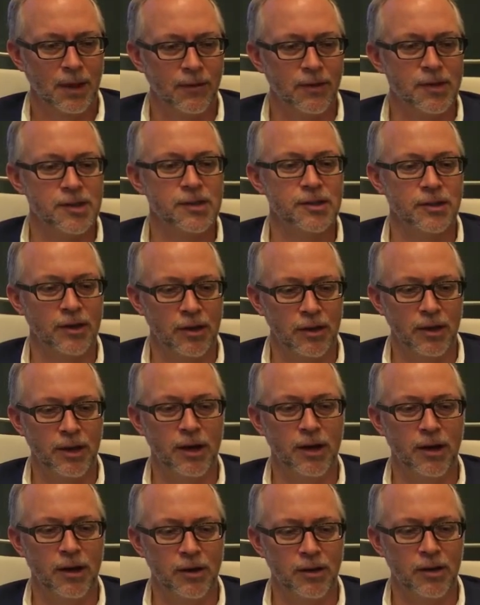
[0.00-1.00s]
And this is a good
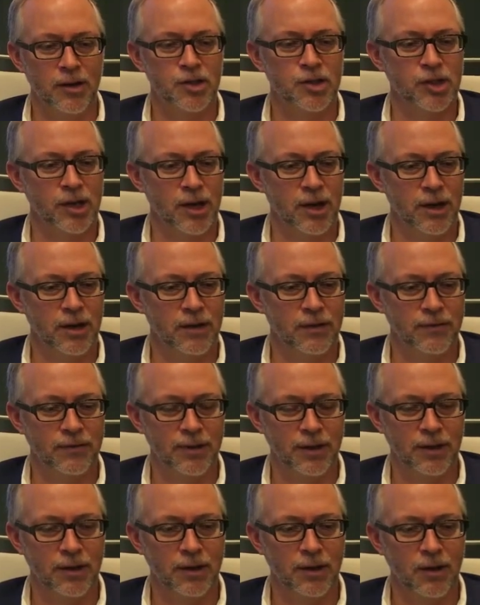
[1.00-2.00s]
aerial shot of
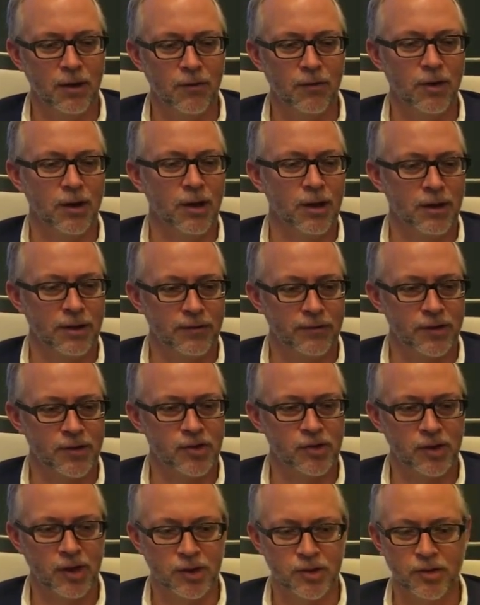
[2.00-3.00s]
the overall
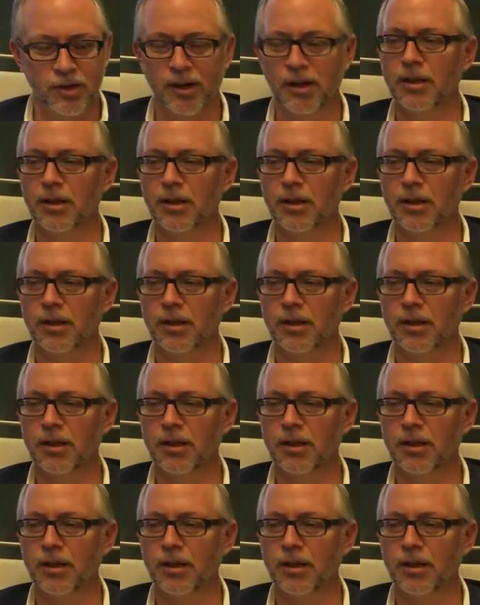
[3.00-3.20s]
infrastructure,